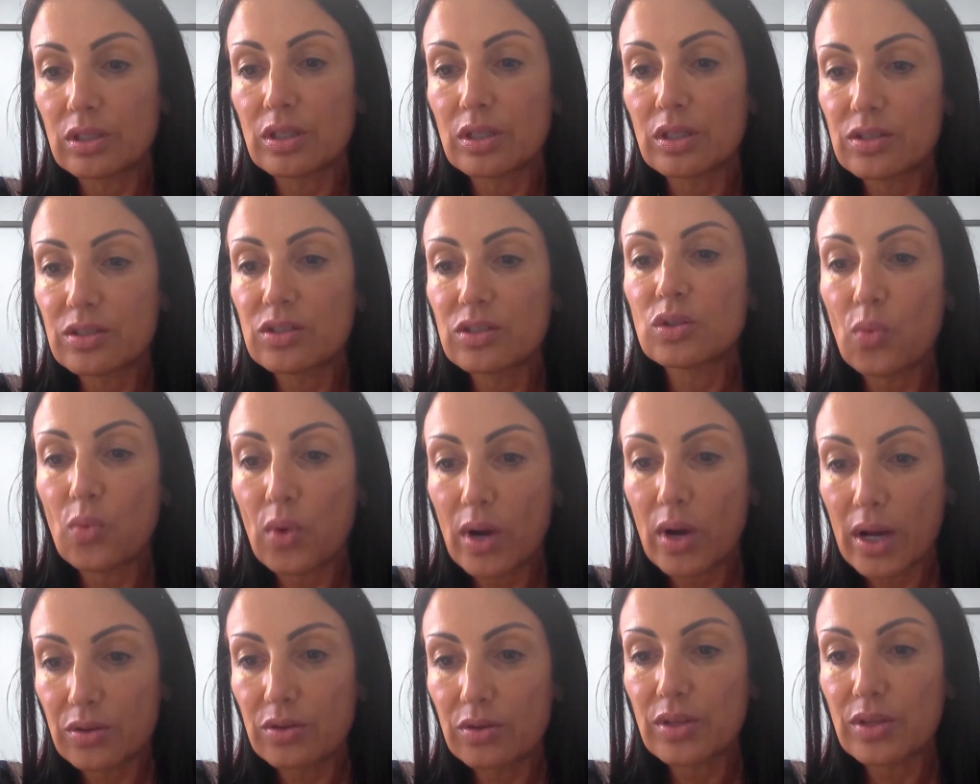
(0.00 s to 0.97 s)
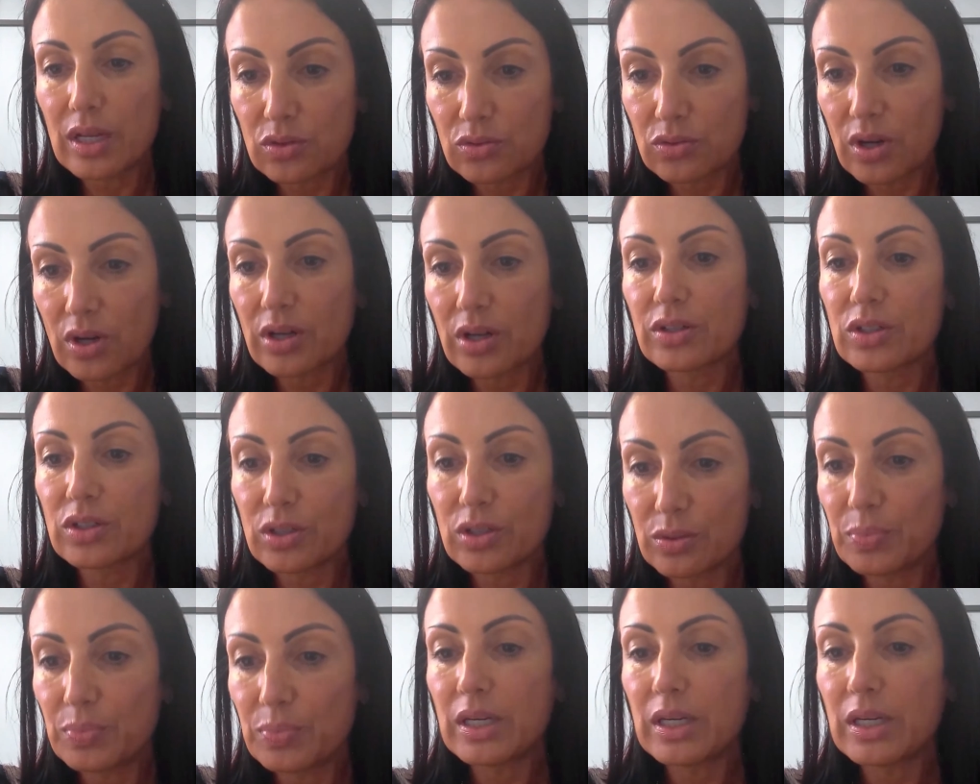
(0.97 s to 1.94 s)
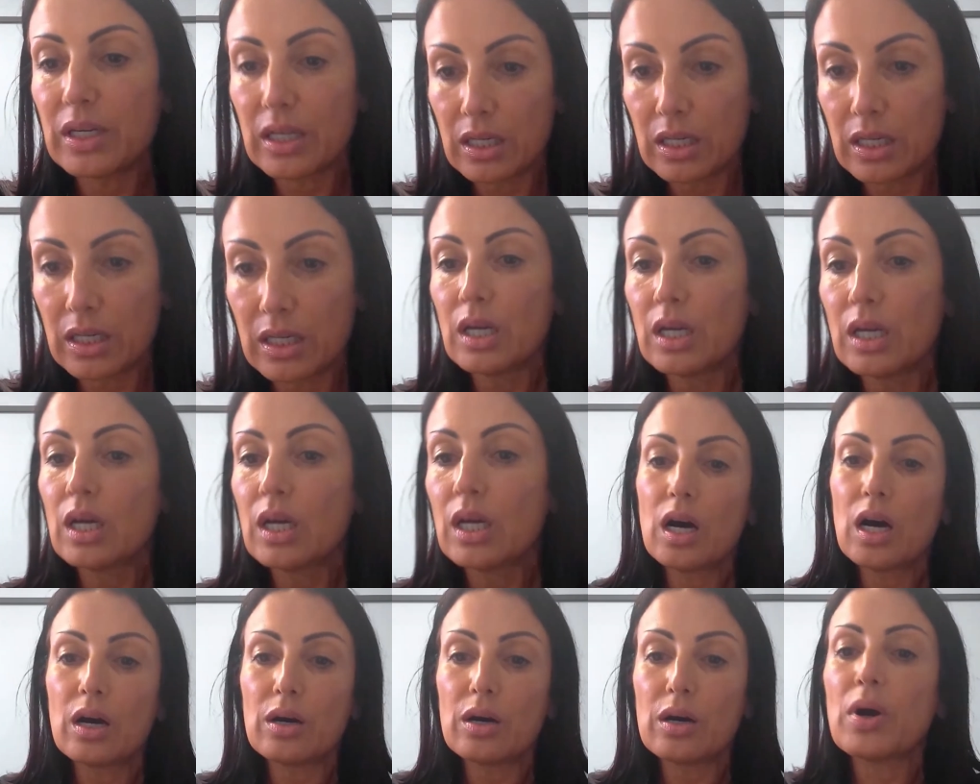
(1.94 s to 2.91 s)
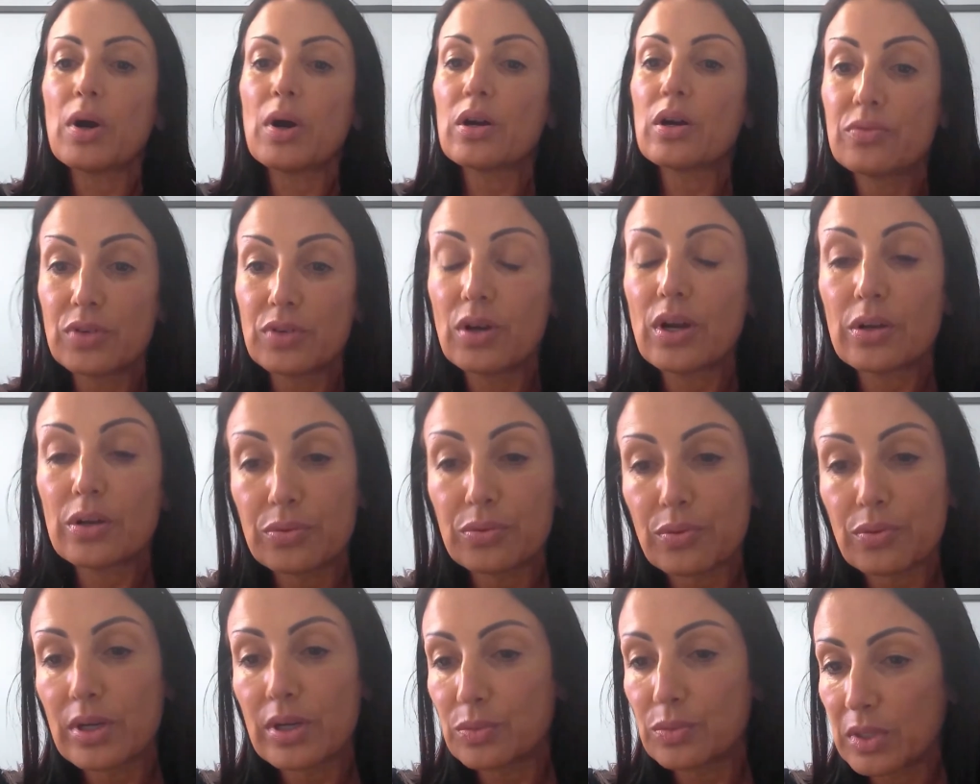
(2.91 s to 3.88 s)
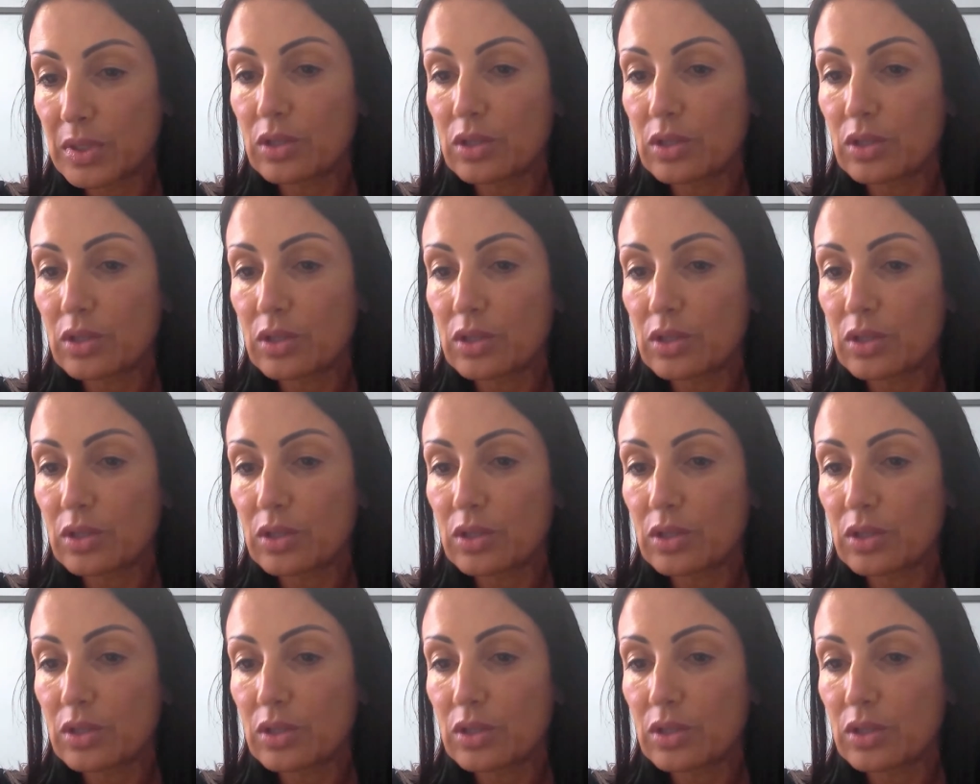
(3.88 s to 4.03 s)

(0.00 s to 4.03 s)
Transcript: as to whether that drug should be part of your health regimen or